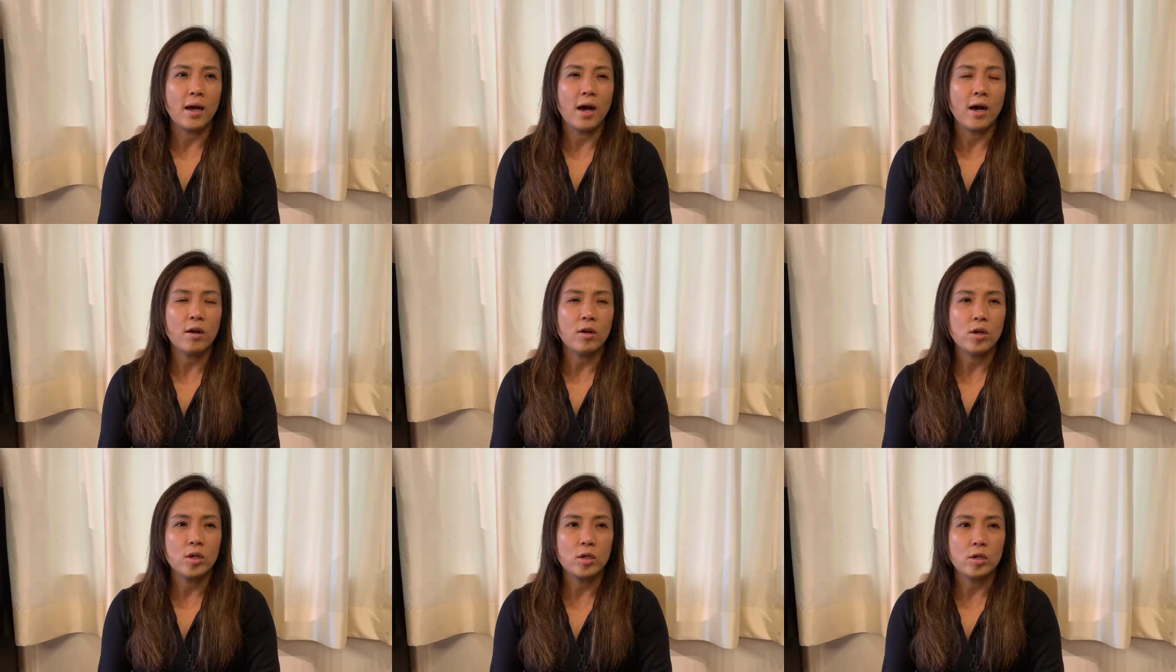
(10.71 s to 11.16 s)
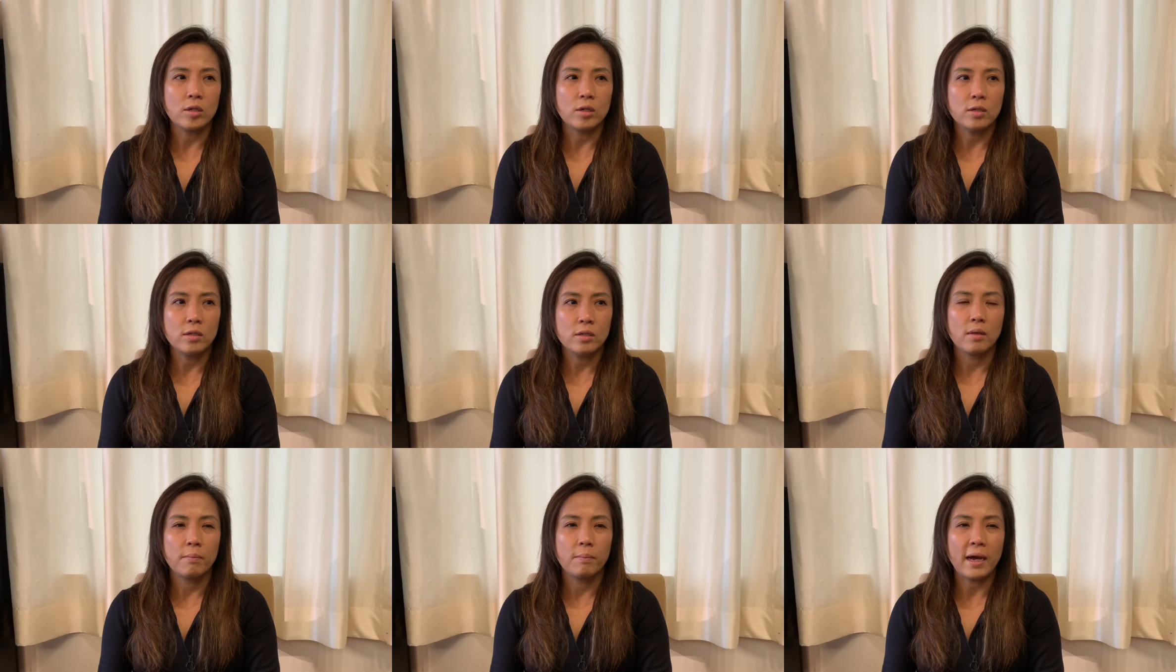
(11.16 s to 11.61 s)

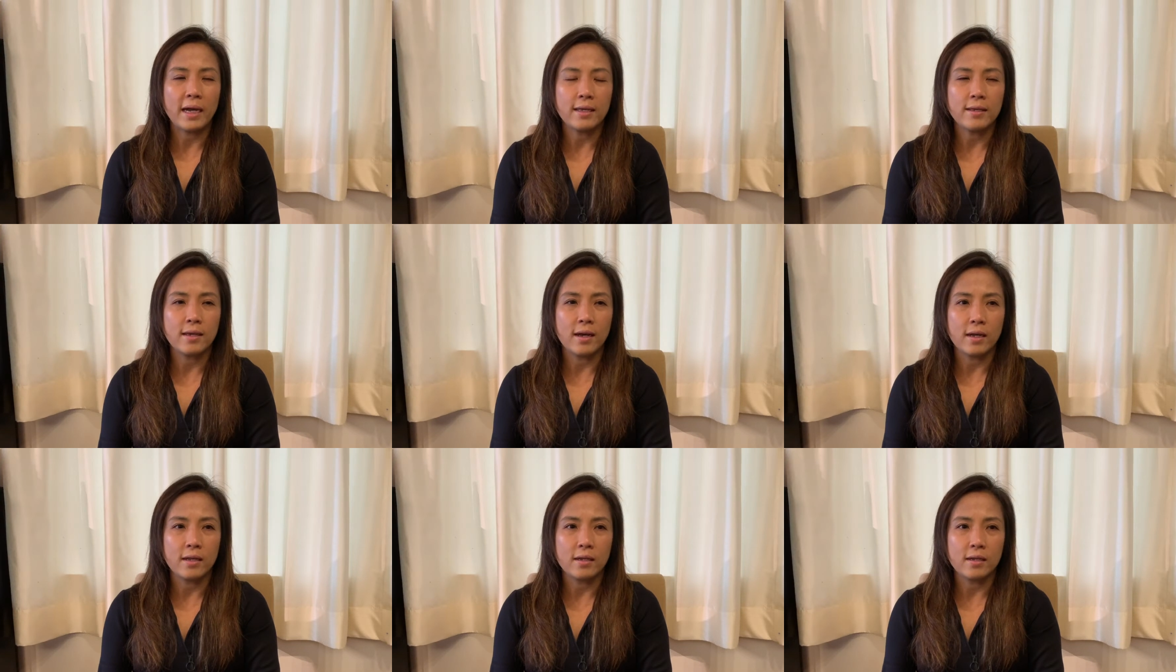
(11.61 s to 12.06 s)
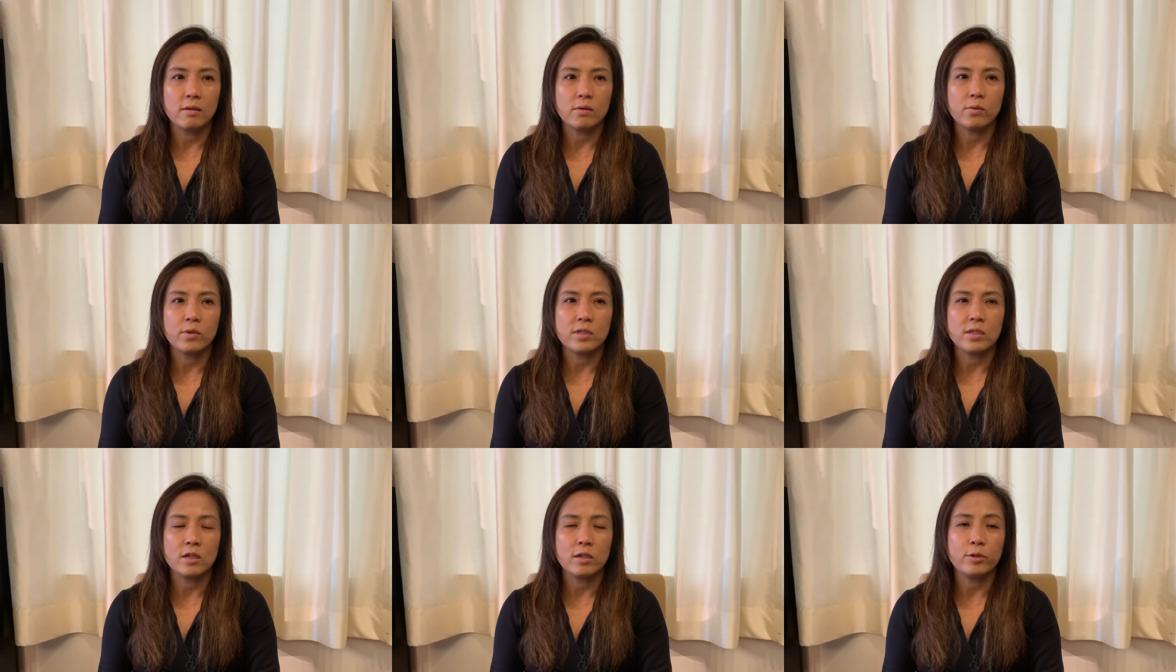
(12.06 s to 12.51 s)
uncle, Bác Nhan,
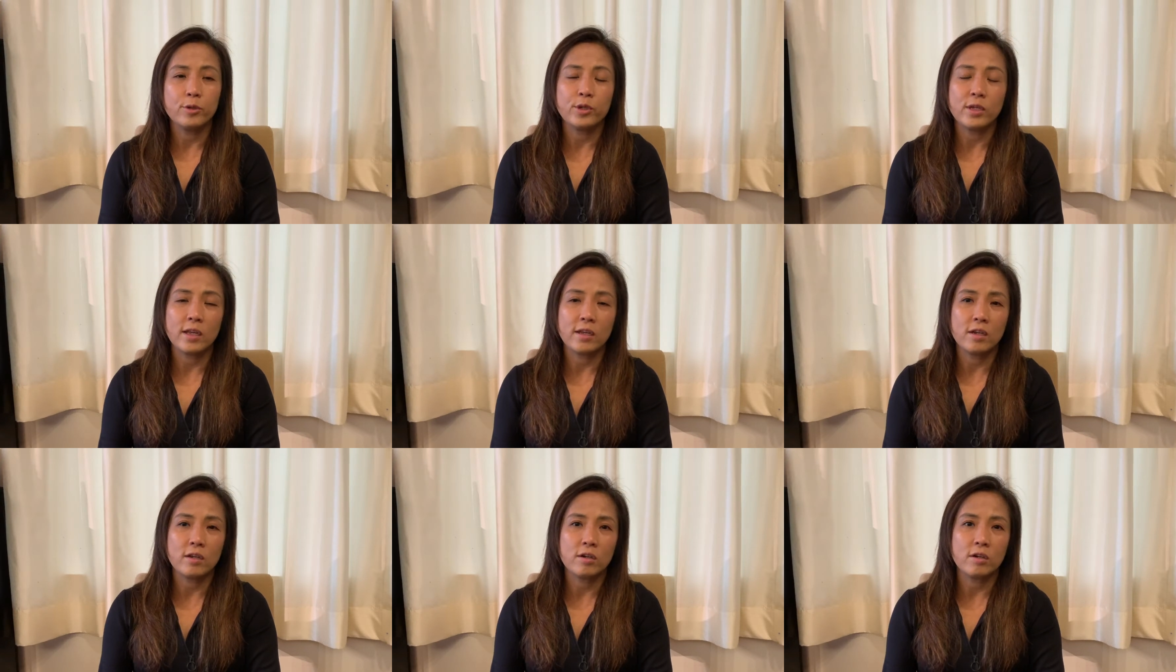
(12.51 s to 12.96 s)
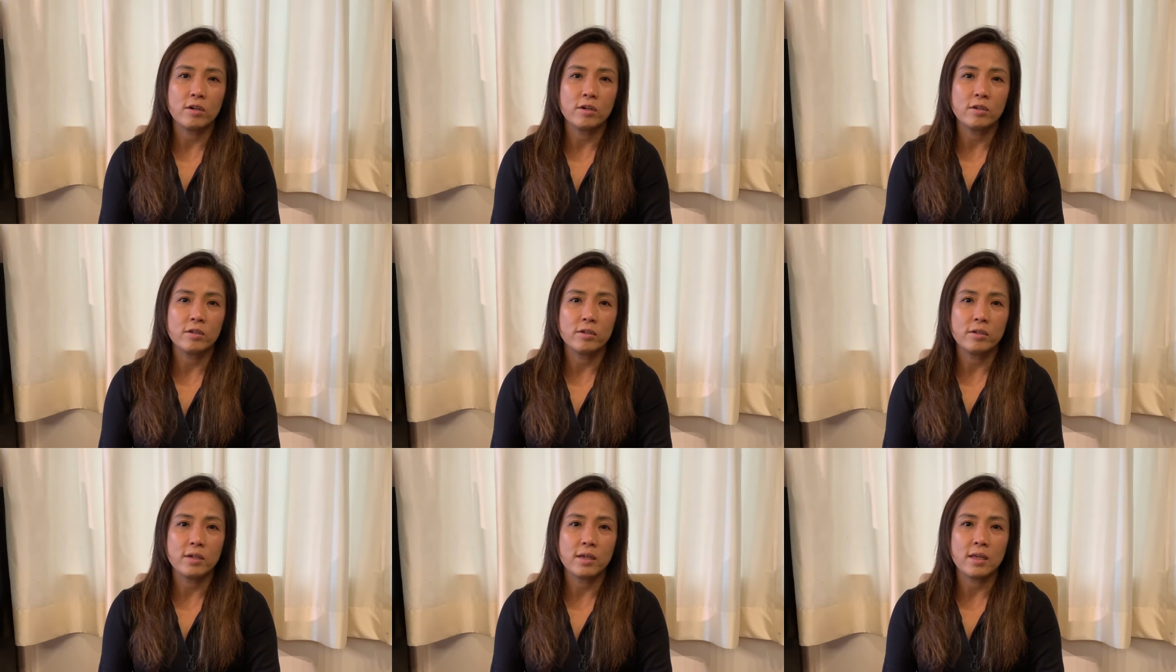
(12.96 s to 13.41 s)
was a lieutenant
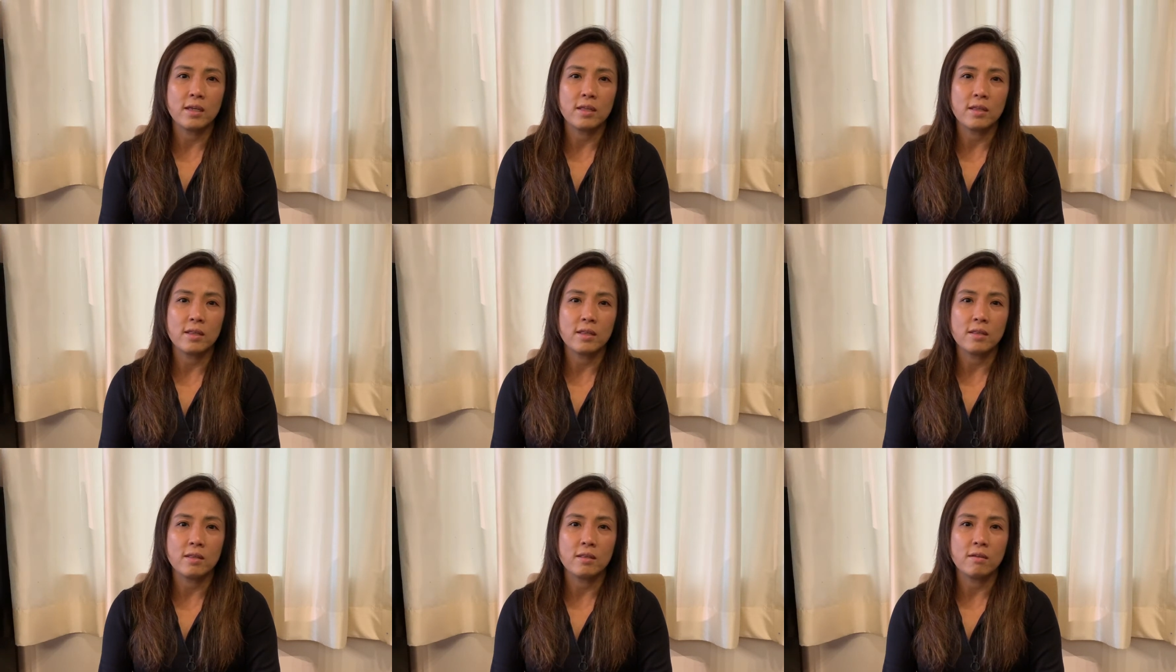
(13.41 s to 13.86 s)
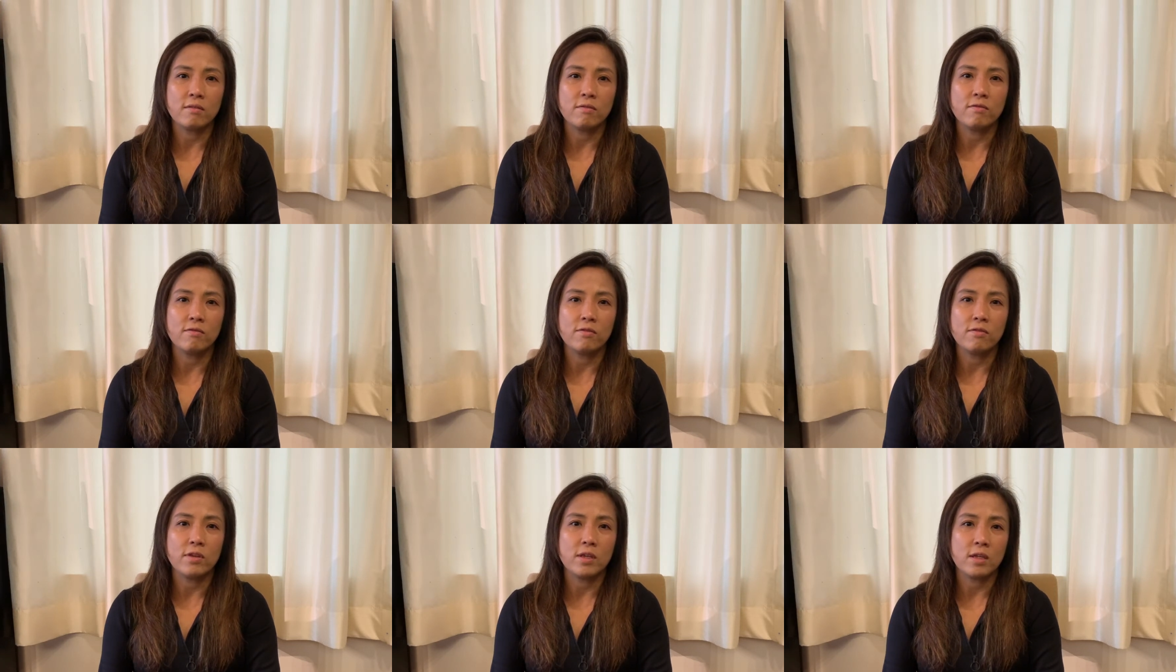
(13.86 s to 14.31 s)
colonel in the
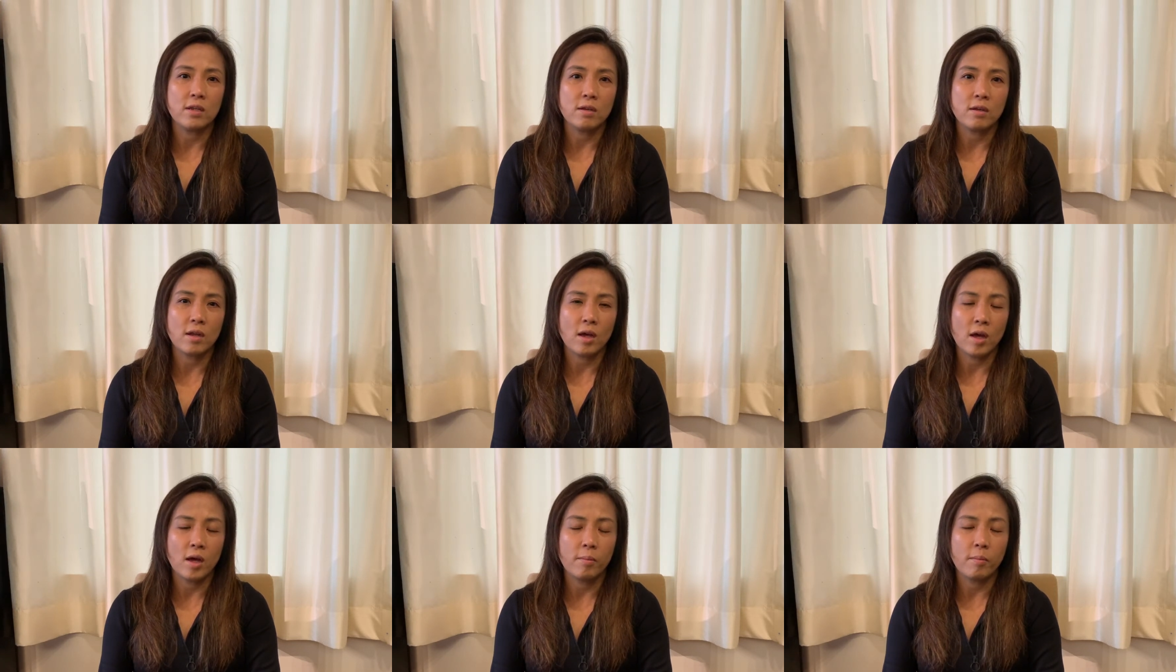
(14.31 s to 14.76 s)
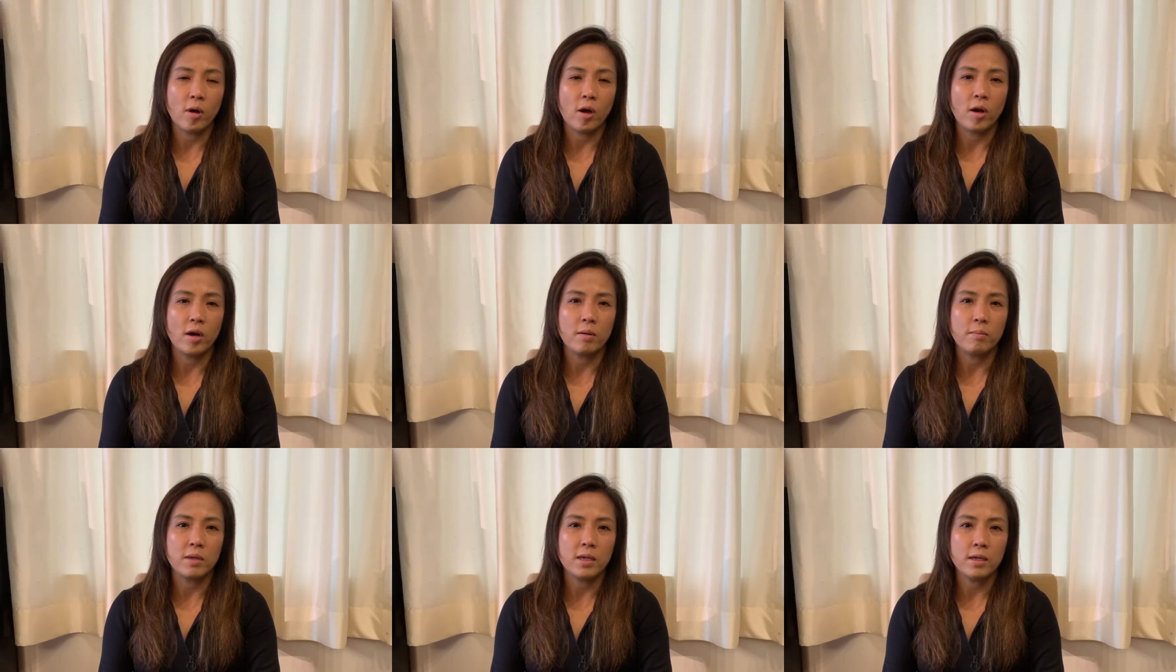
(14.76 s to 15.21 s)
Vietnam
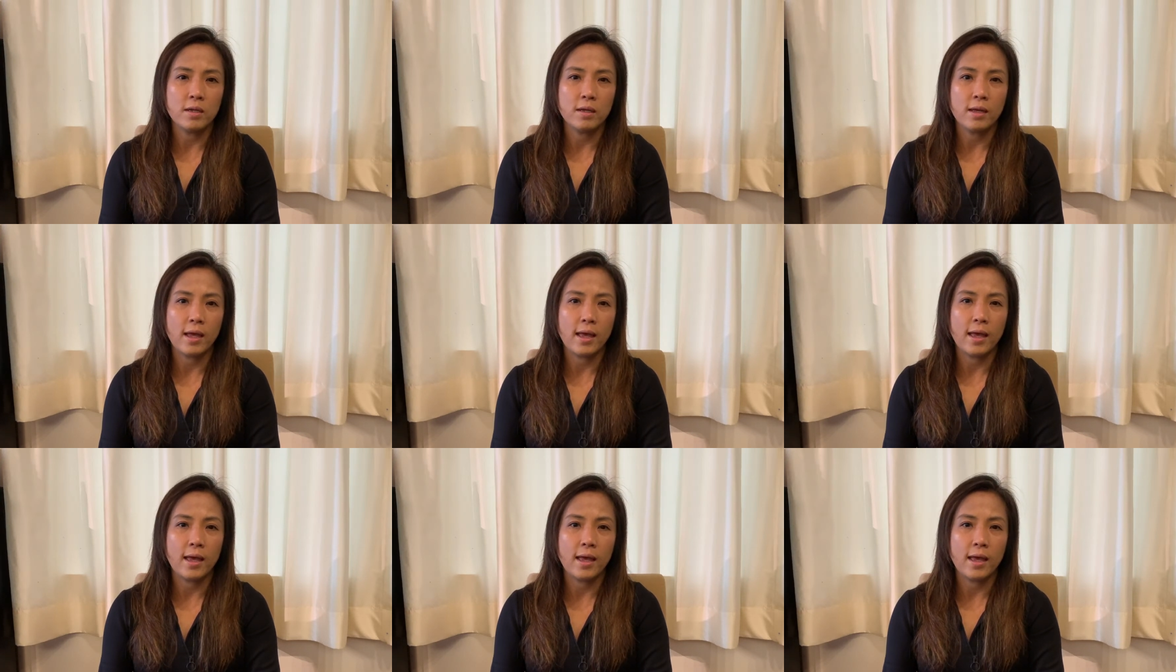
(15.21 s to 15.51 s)
Army,